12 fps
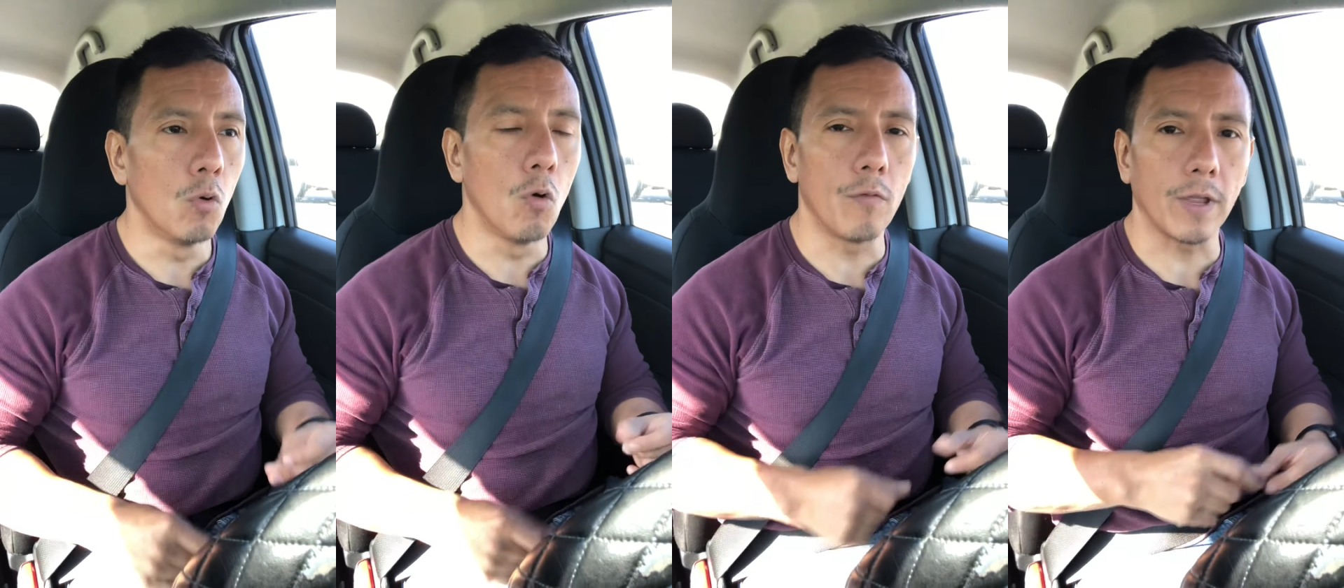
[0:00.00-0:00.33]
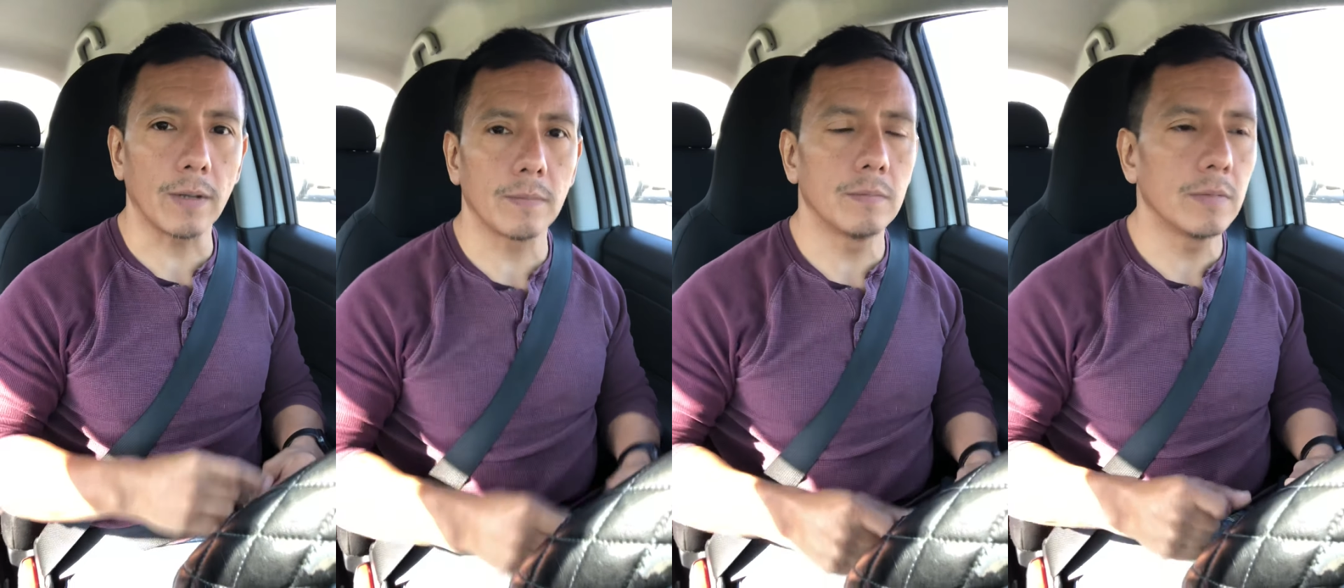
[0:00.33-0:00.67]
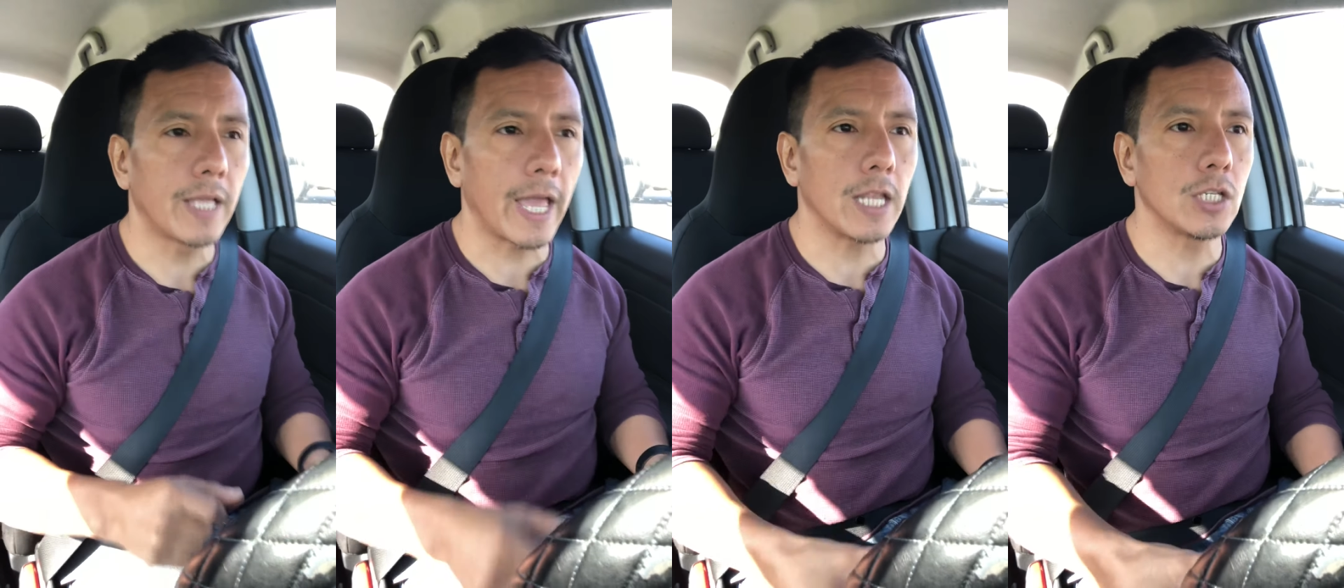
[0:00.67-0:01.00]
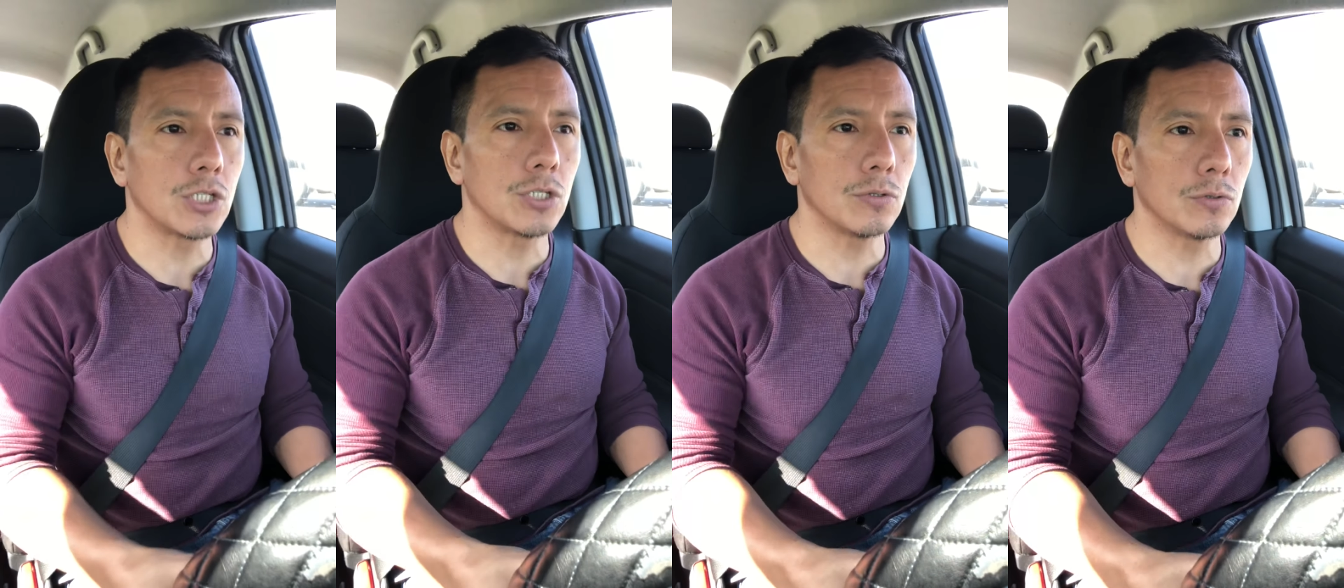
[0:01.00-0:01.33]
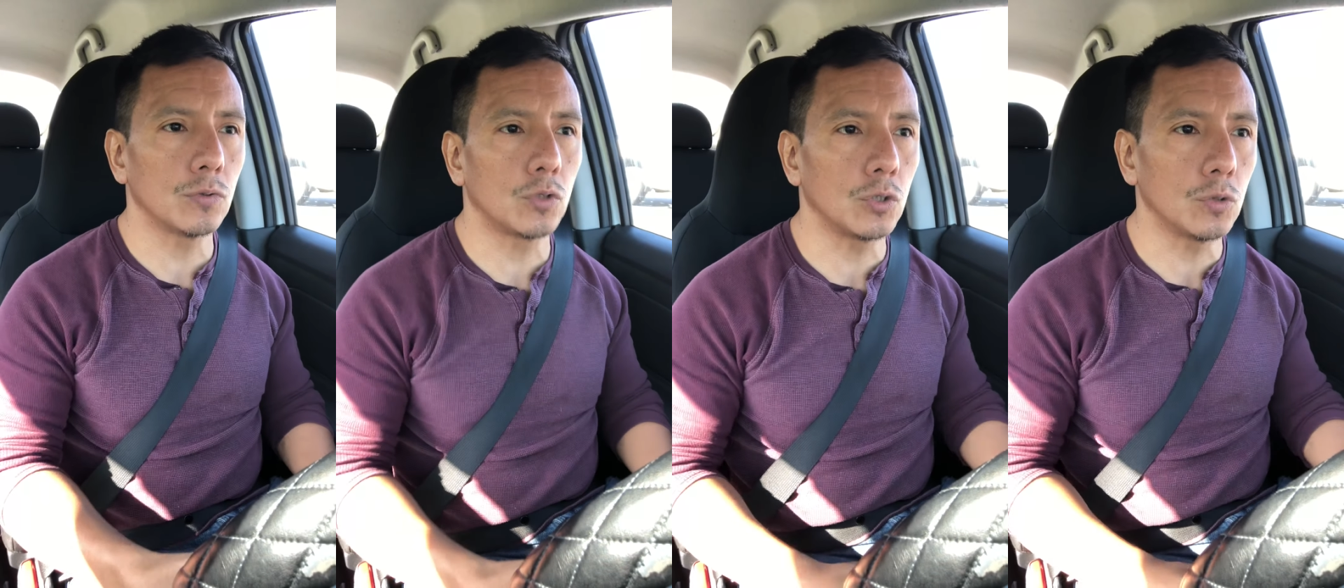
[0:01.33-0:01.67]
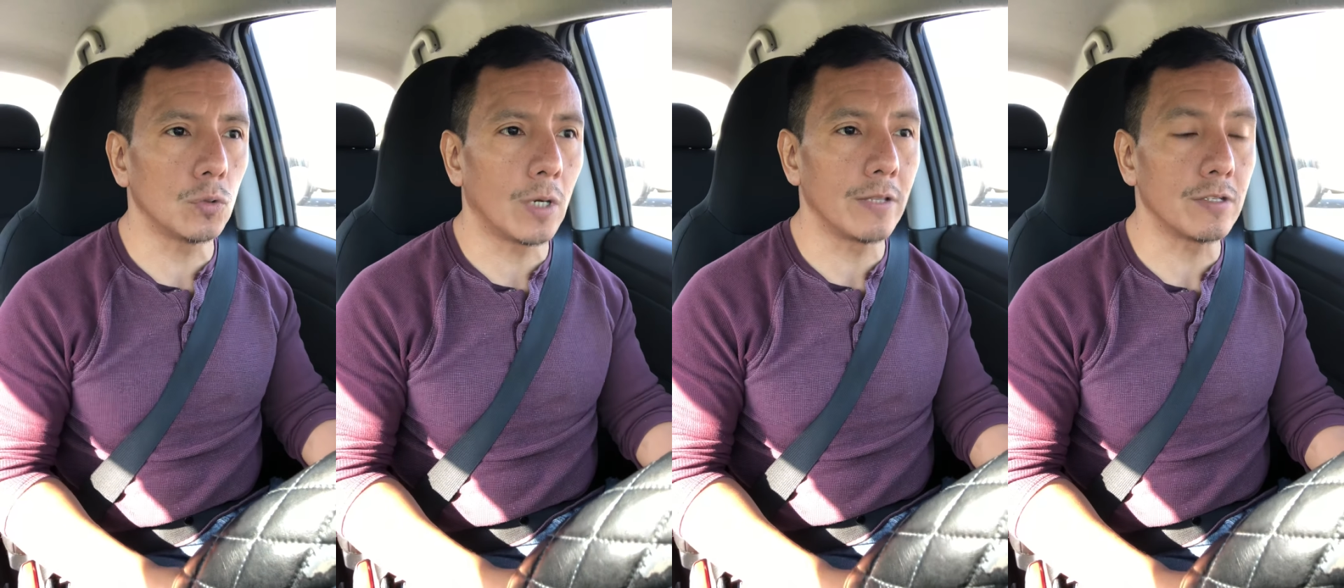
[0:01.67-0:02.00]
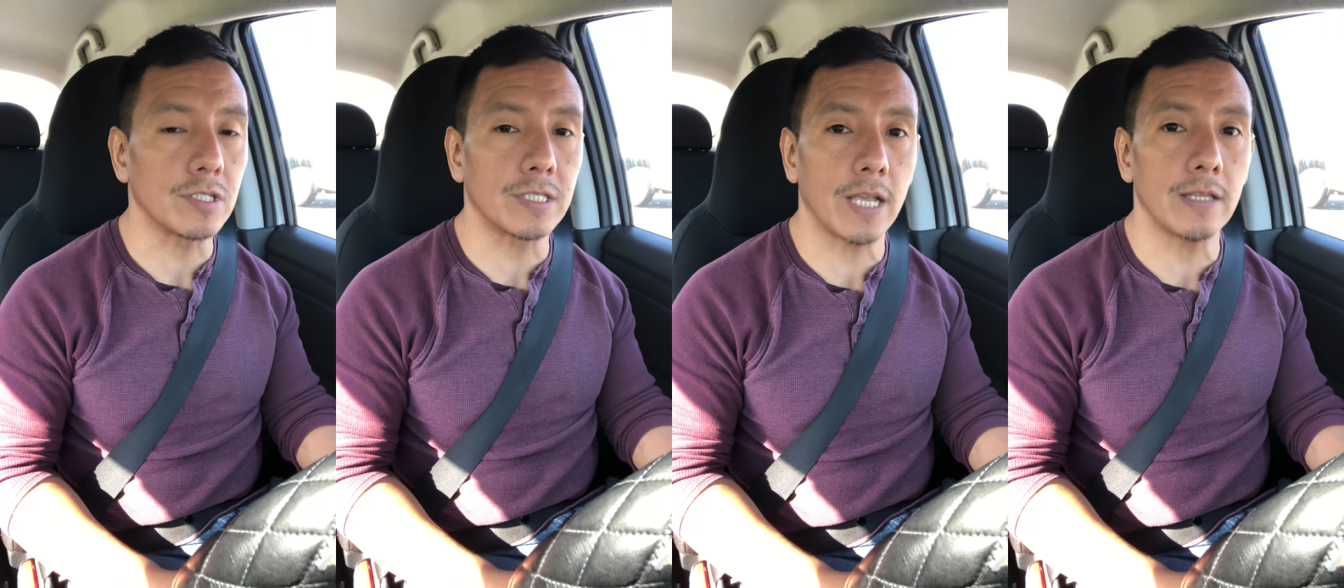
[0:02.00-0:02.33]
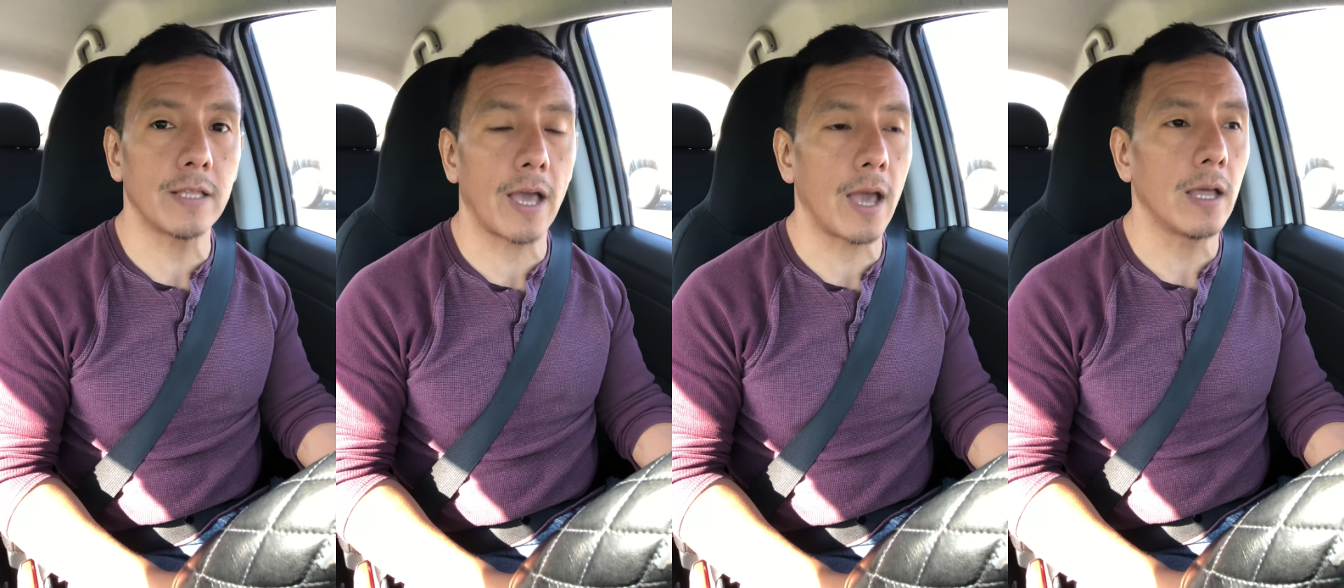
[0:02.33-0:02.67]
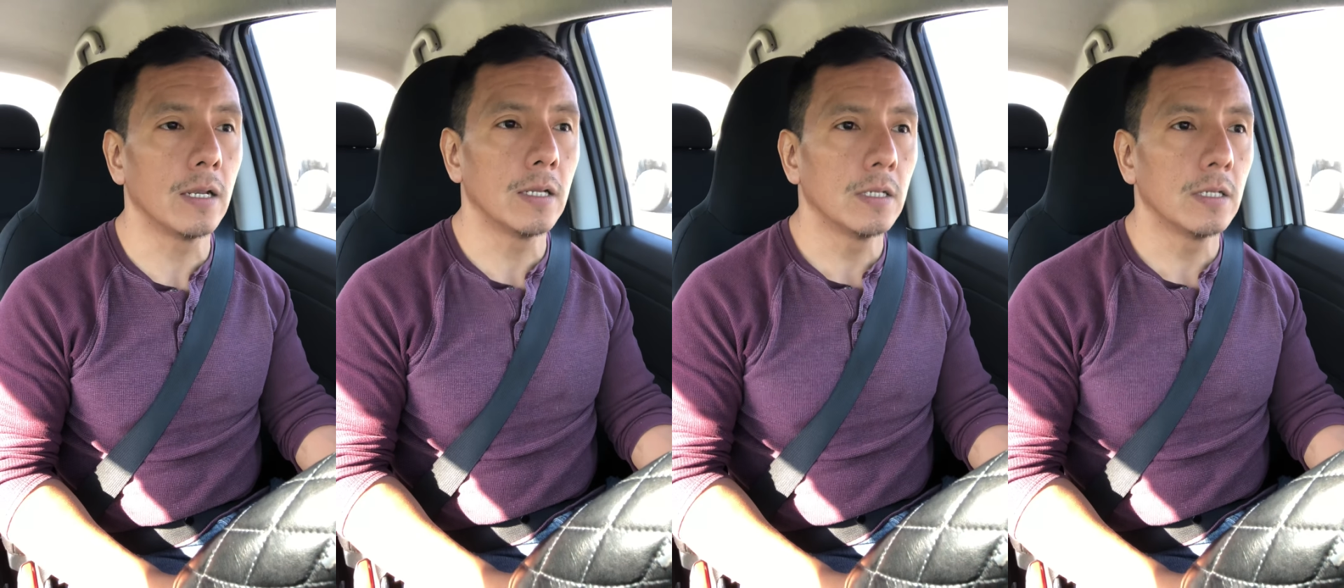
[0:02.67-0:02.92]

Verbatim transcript: moving getting you to understand that